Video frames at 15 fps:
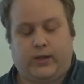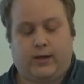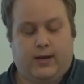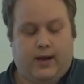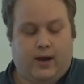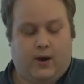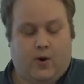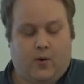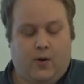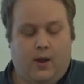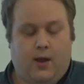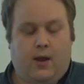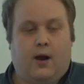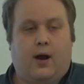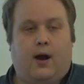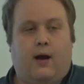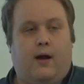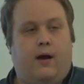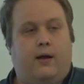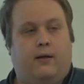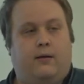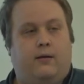Now,
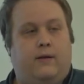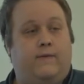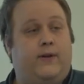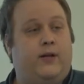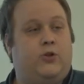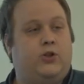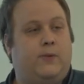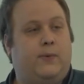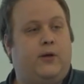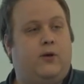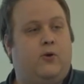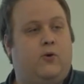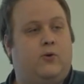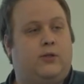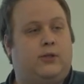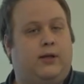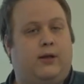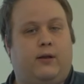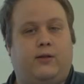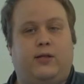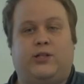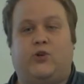on NVIDIA GPUs,
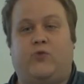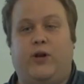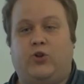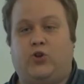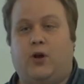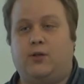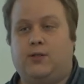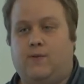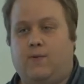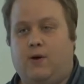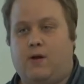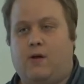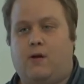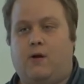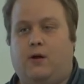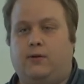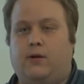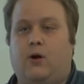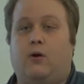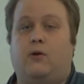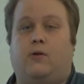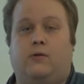discrete chunks of work are called
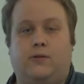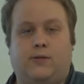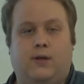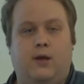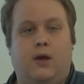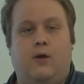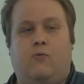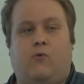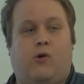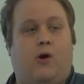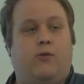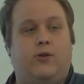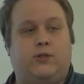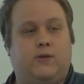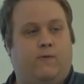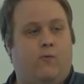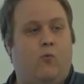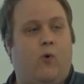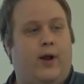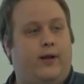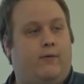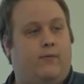kernels. Regardless of
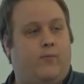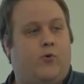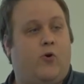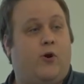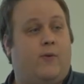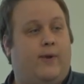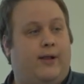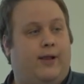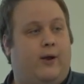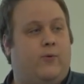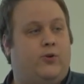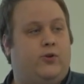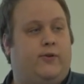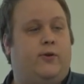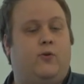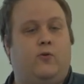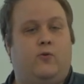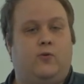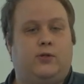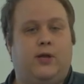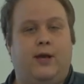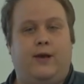what programming language you
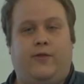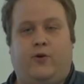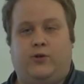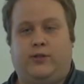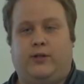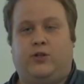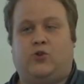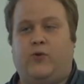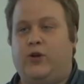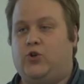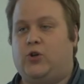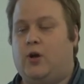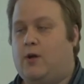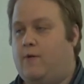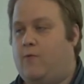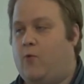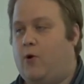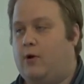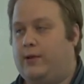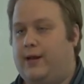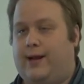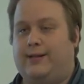use, there is a discrete chunk of
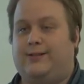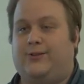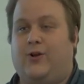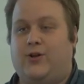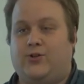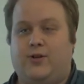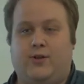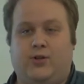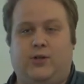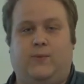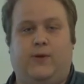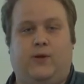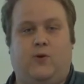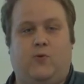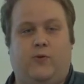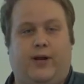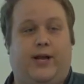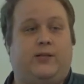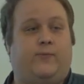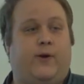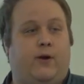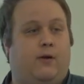work that gets launched on the GPU that
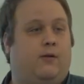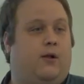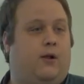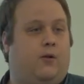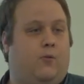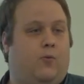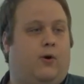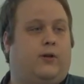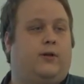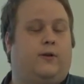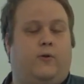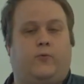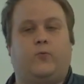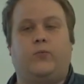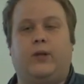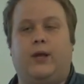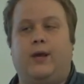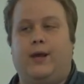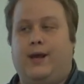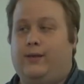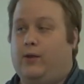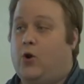has parallel work to do.
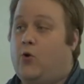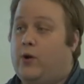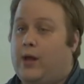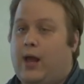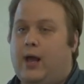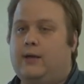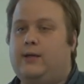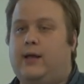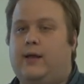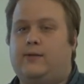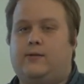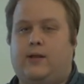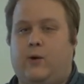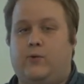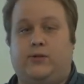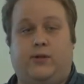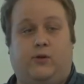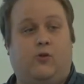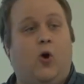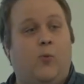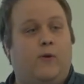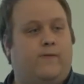In the CUDA context, that was the
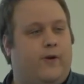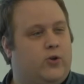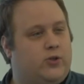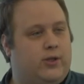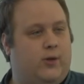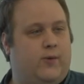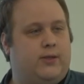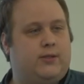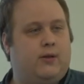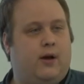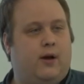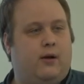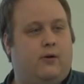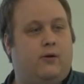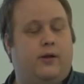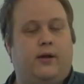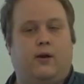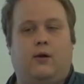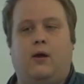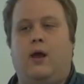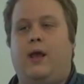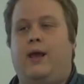global function that we saw
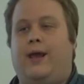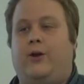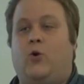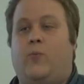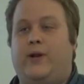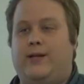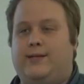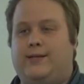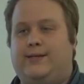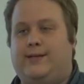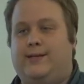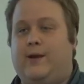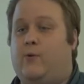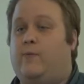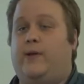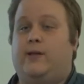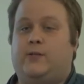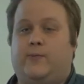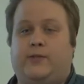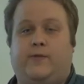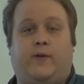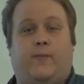earlier. In OpenACC, that would be a
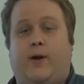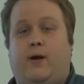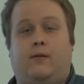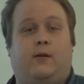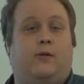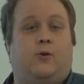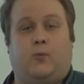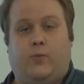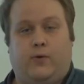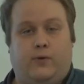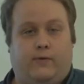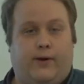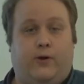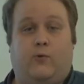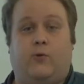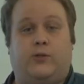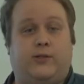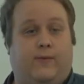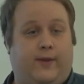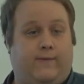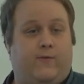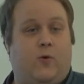specific parallel loop, right? Or
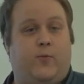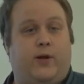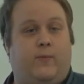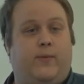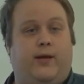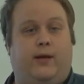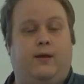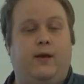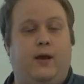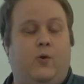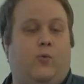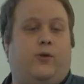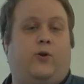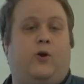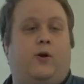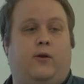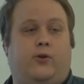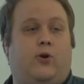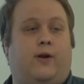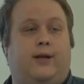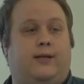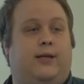same thing for OpenMP with a
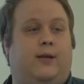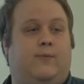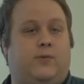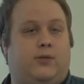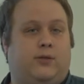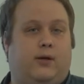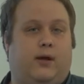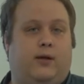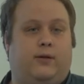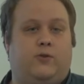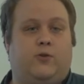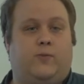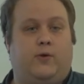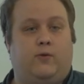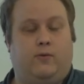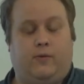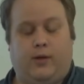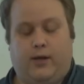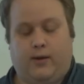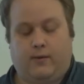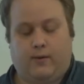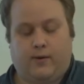target team's uh, distribute uh,
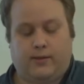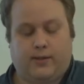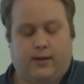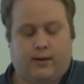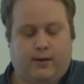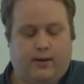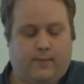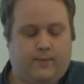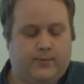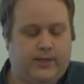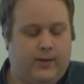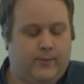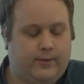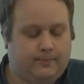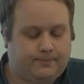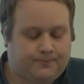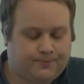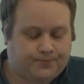um, statement.